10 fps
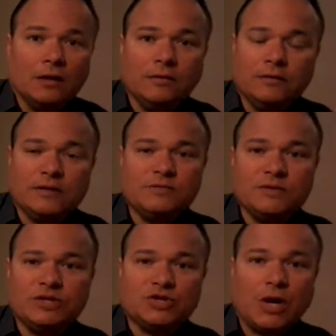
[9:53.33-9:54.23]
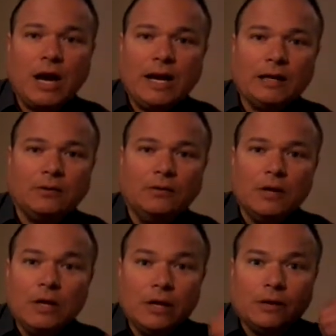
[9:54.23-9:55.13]
This was a triangle.
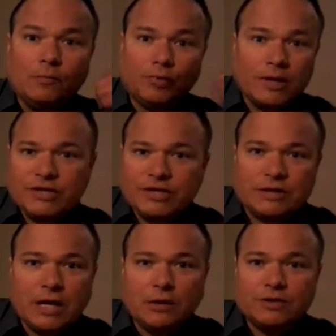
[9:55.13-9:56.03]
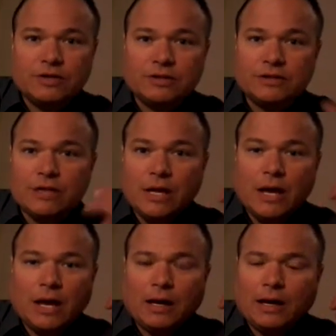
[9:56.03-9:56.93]
British intelligence
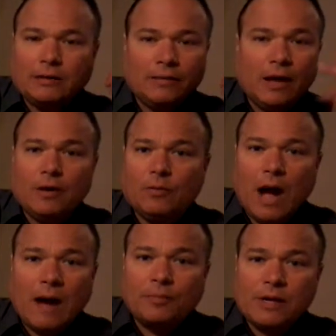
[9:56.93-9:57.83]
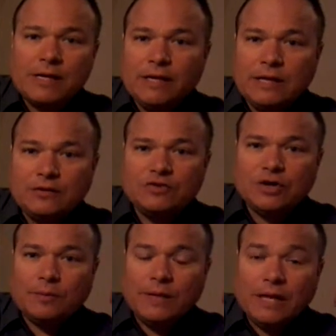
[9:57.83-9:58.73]
operating in East
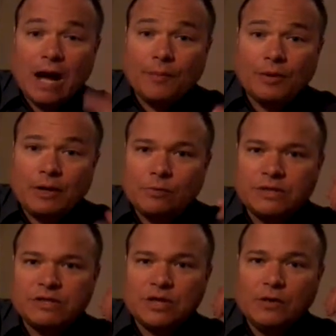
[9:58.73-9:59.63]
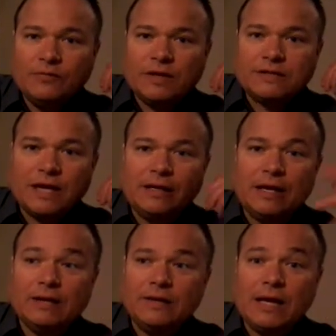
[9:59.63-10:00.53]
Germany, operating with the Soviets, and
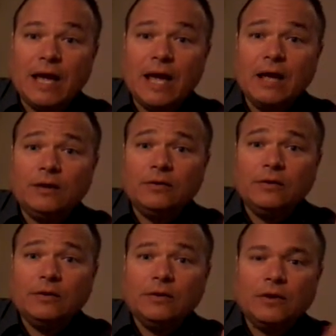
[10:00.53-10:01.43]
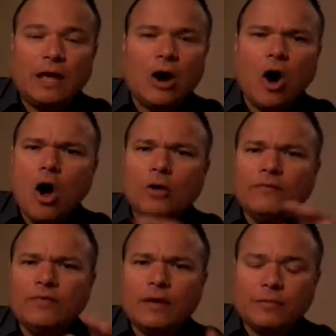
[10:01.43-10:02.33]
in the end, All
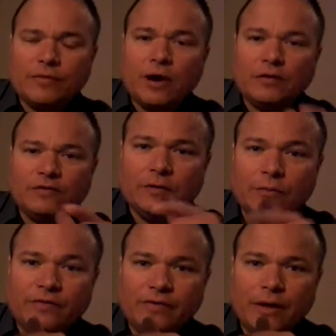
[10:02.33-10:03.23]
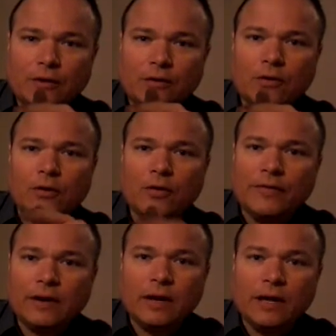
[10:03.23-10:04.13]
of them thought was their girl and
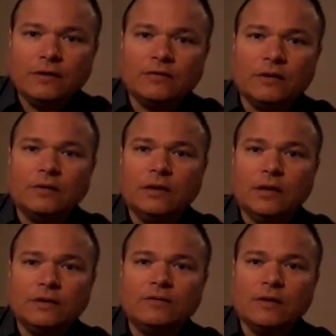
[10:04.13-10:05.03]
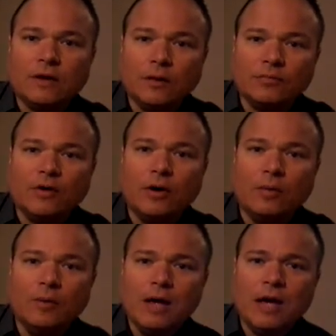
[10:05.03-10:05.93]
their agent. In the end, she comes
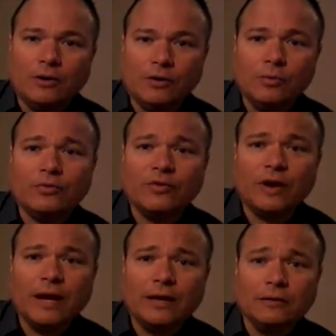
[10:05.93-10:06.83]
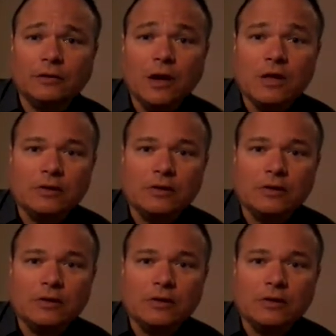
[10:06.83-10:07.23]
home, and who was her handler?